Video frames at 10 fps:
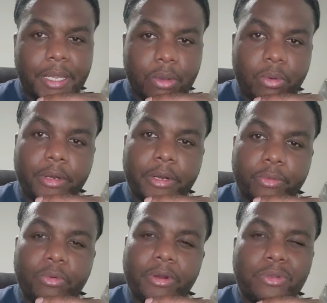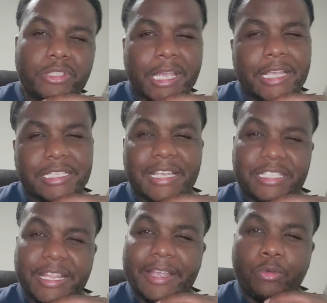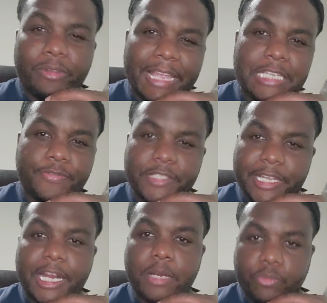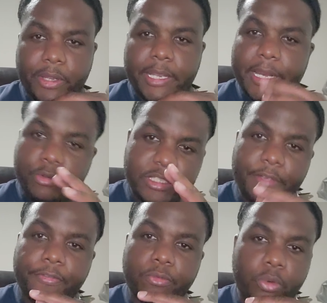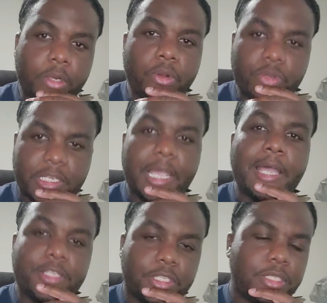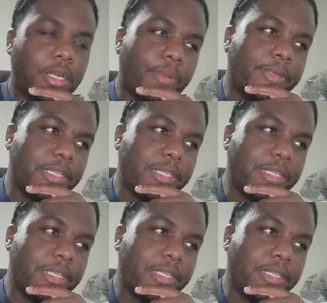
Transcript: one of those cats that's like last but dying breed. He was definitely one of those cats. You know what I mean?